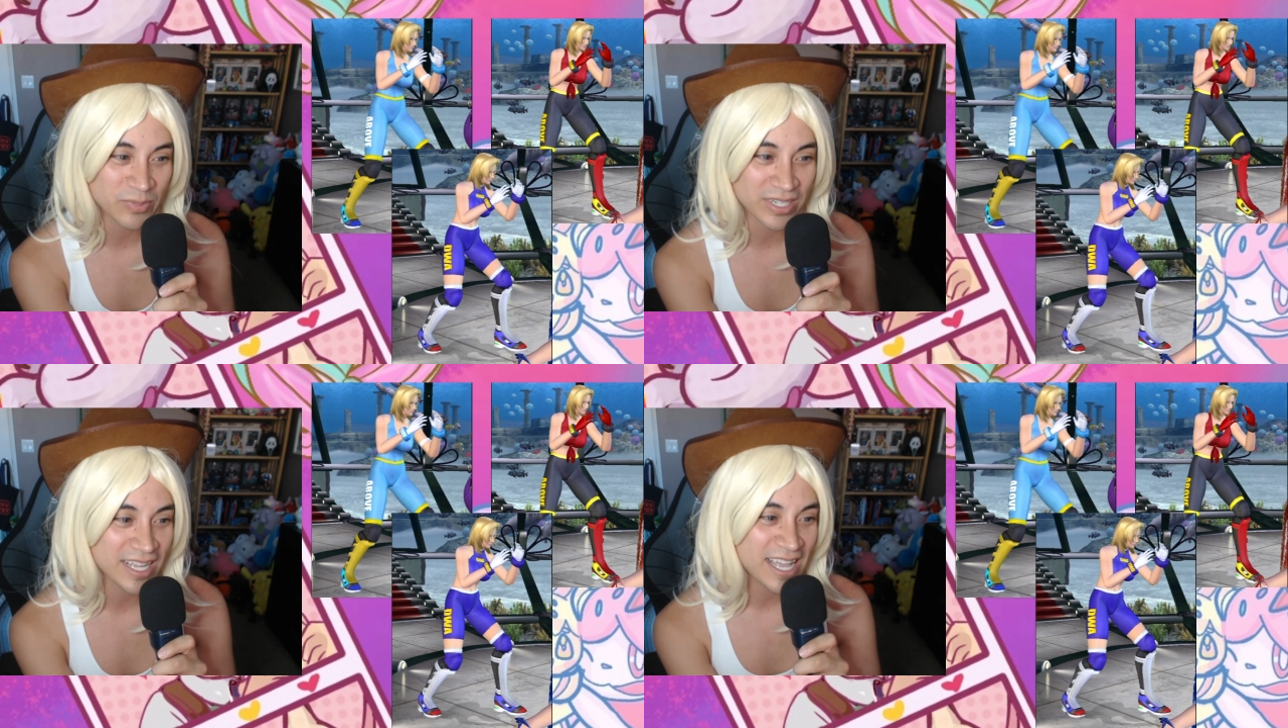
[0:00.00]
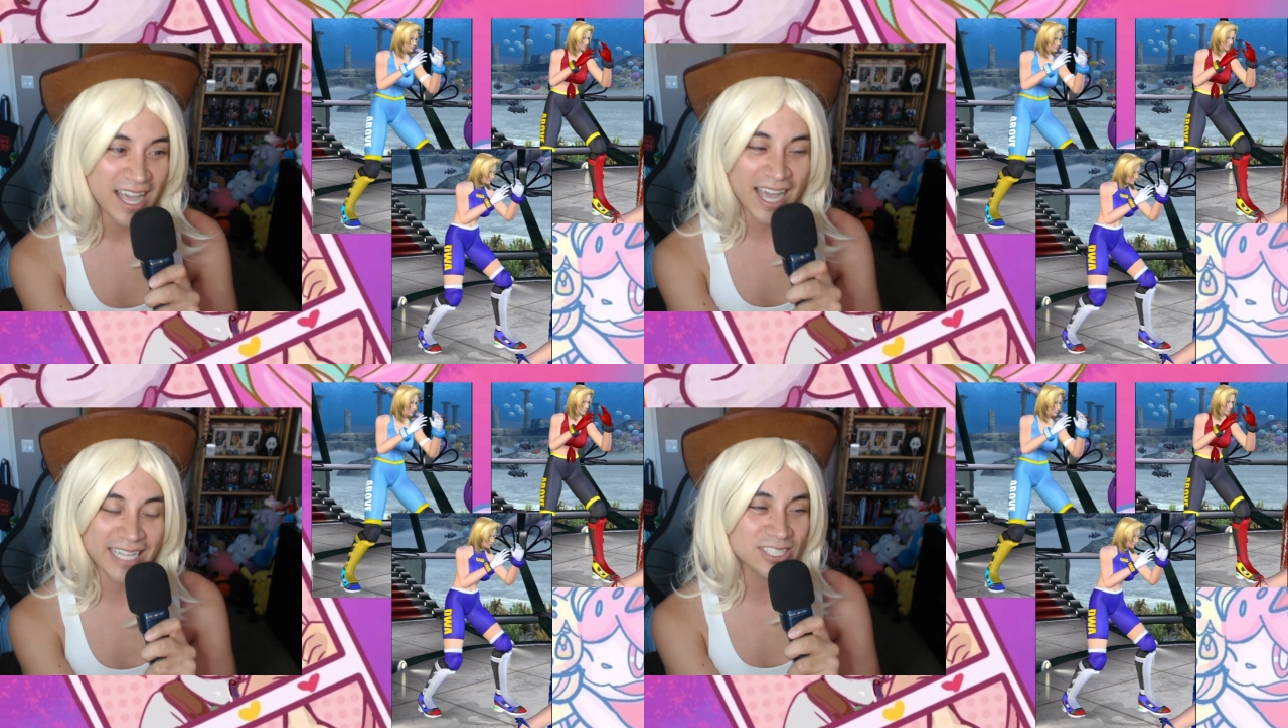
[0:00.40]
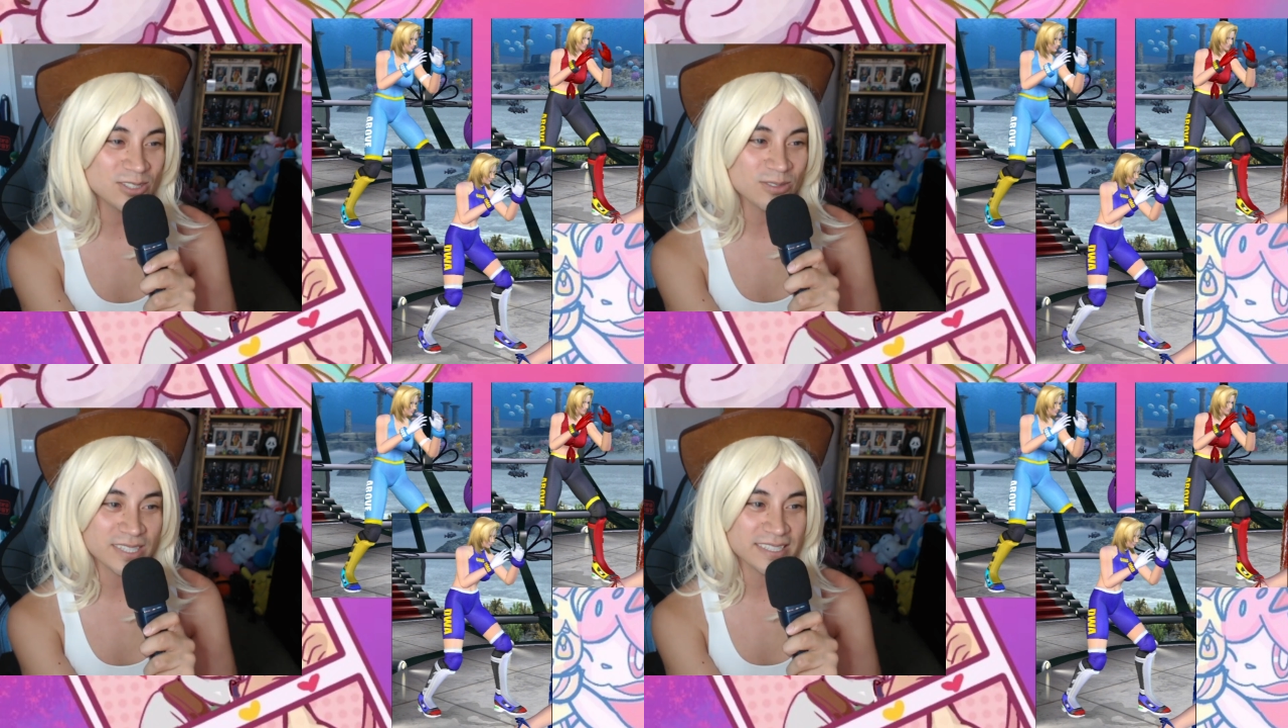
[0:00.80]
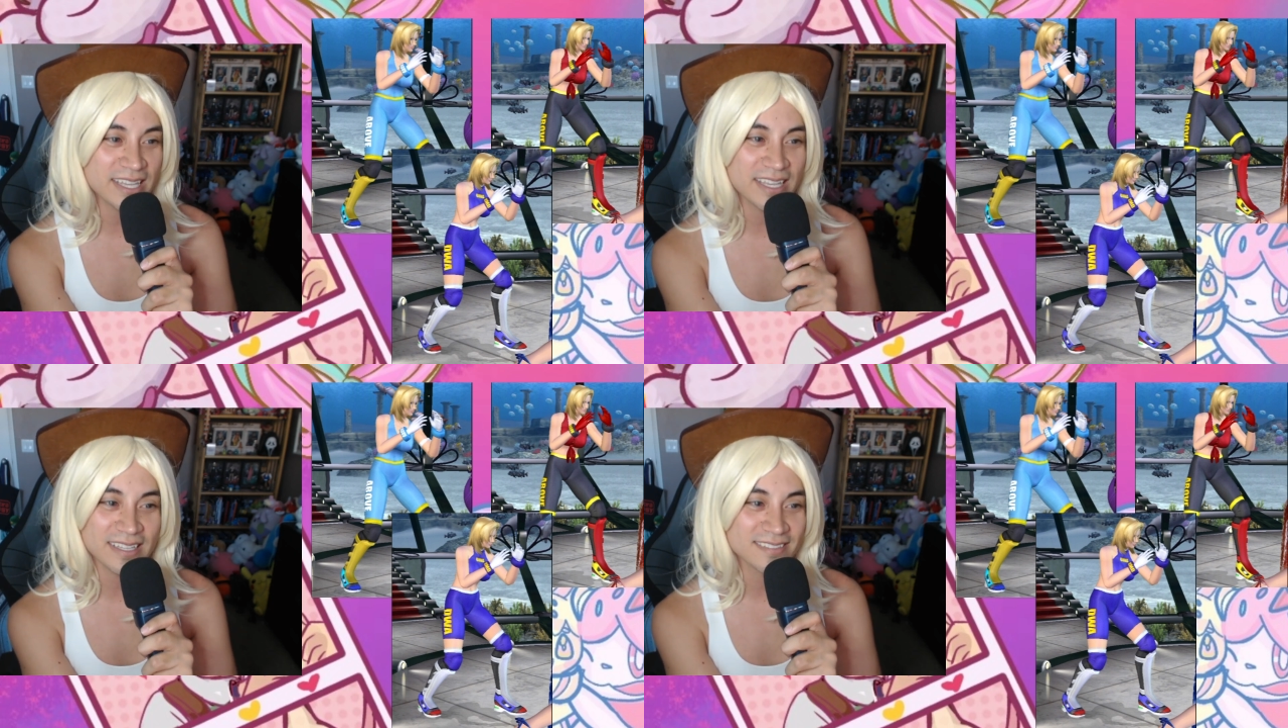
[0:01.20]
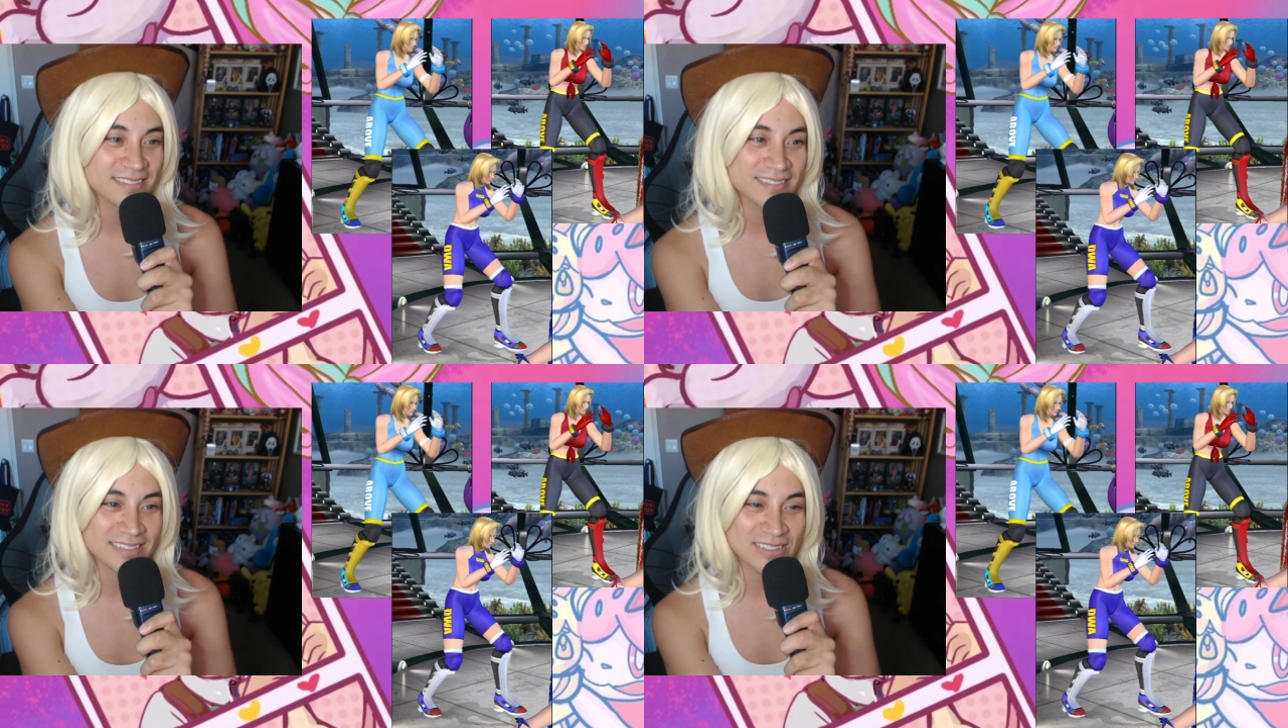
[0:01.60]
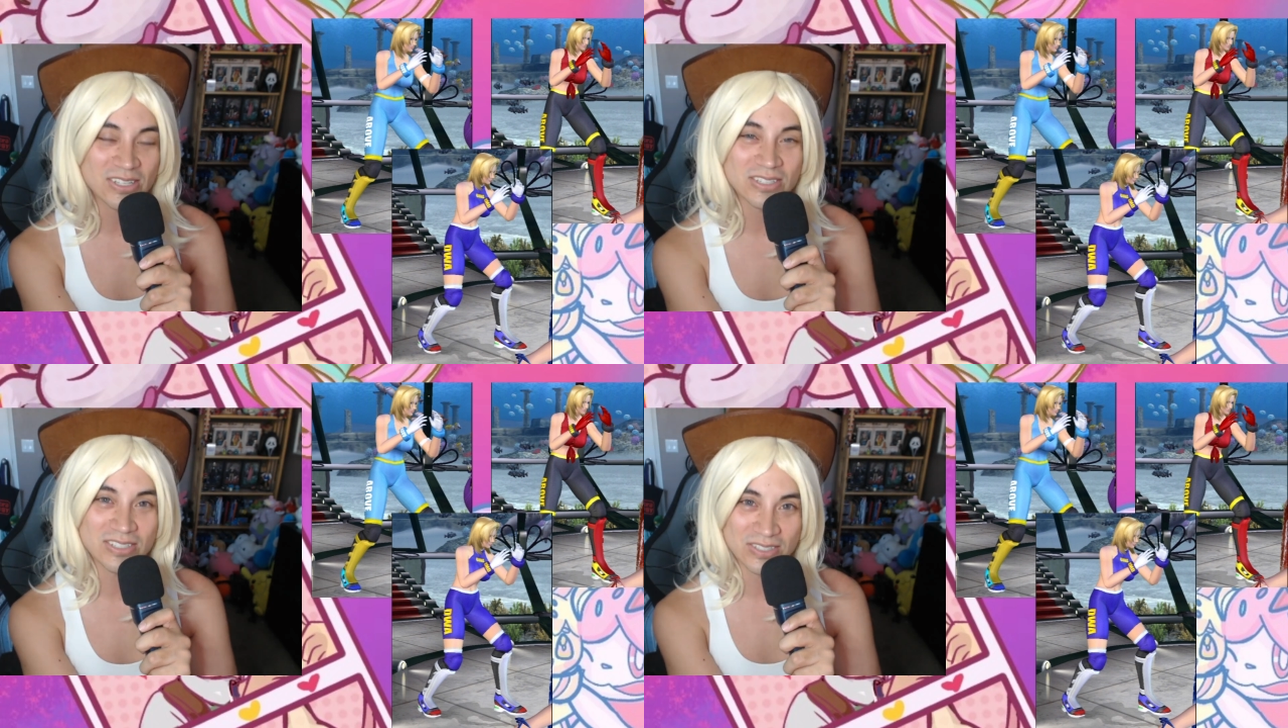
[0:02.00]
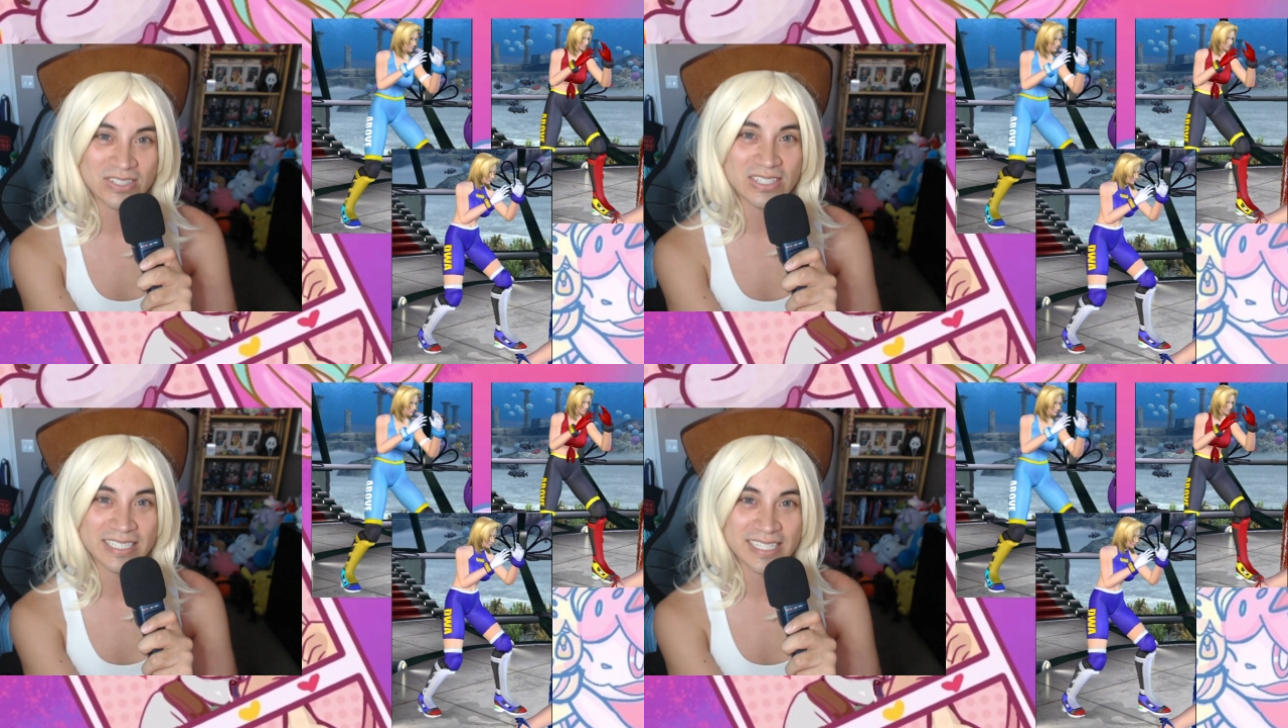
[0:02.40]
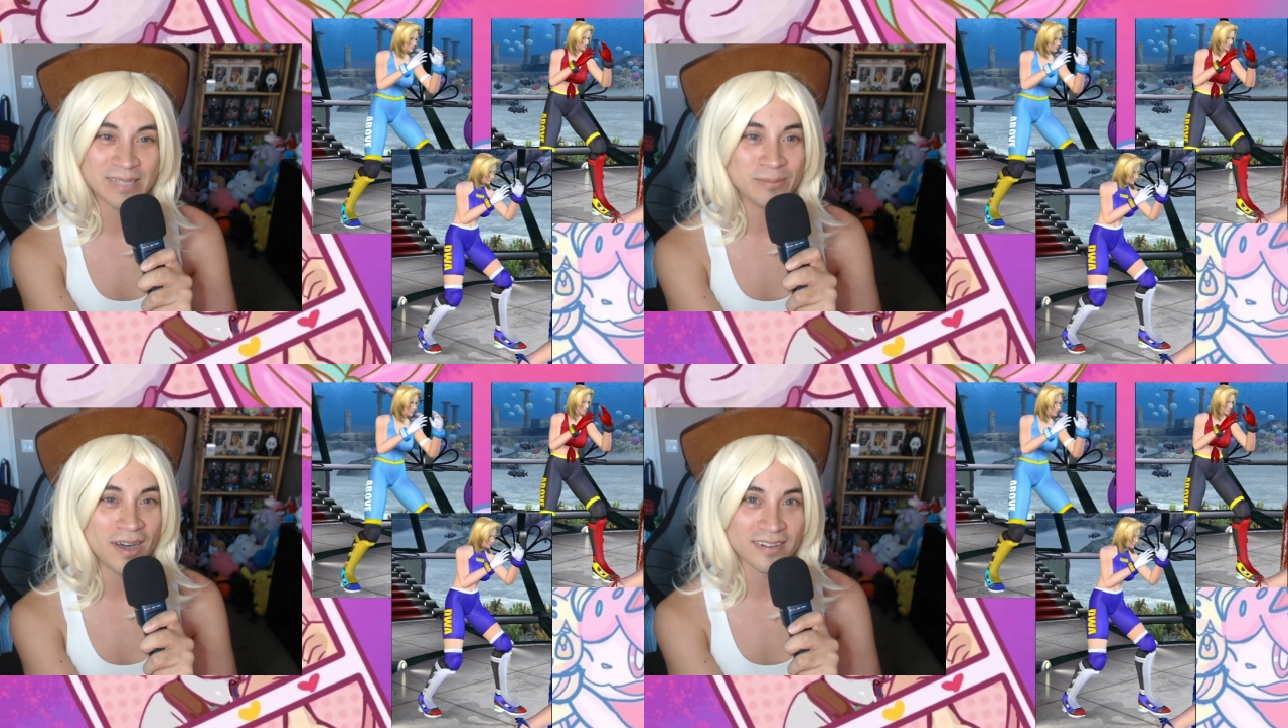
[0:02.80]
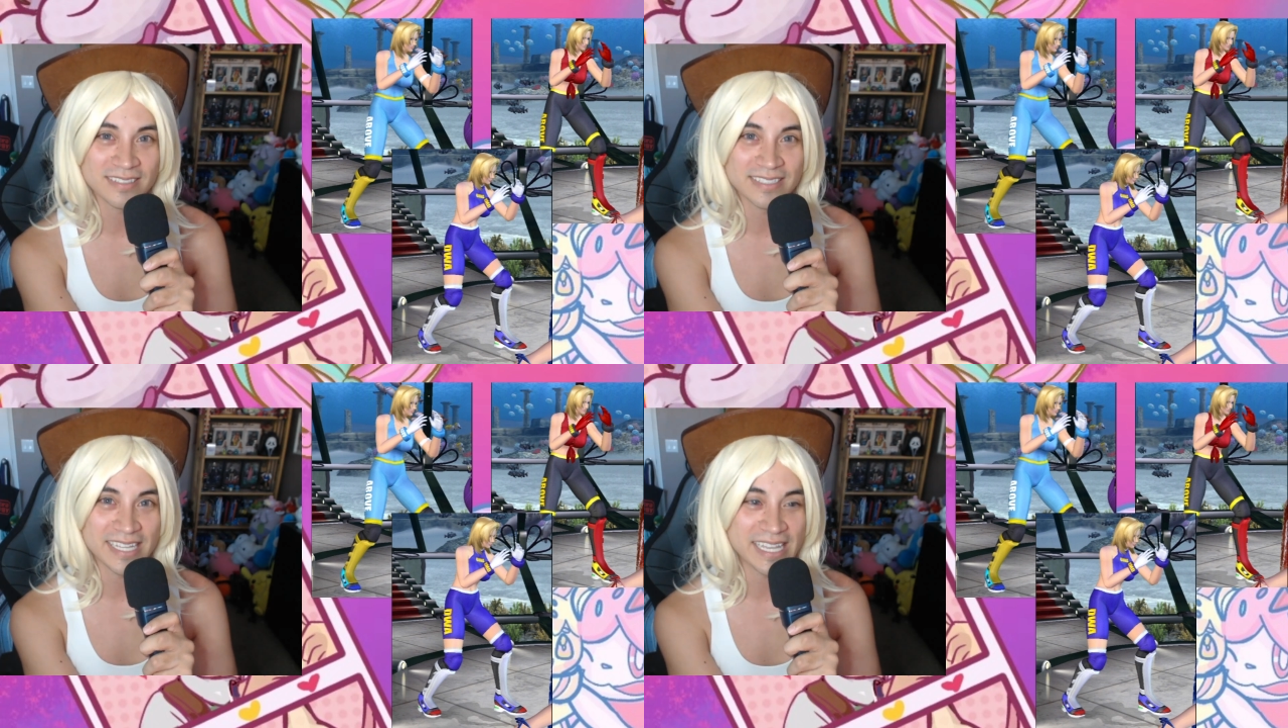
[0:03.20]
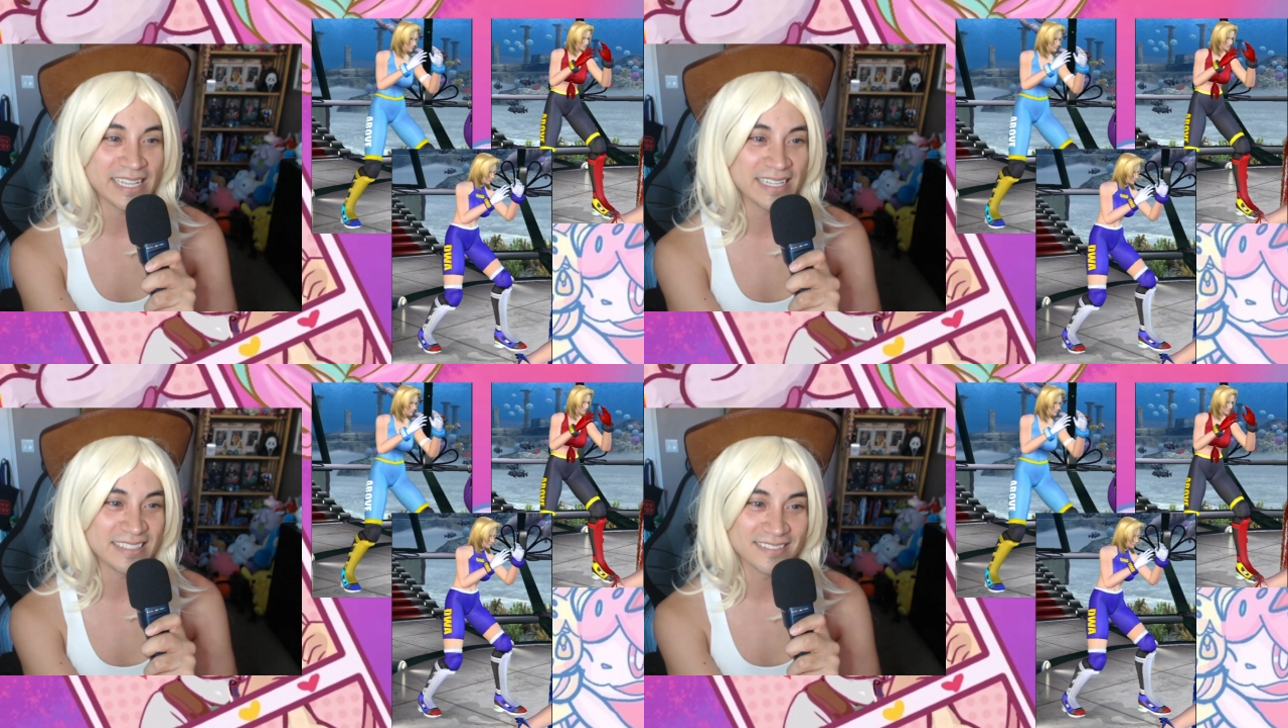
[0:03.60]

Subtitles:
But I just don't think they look good in modern day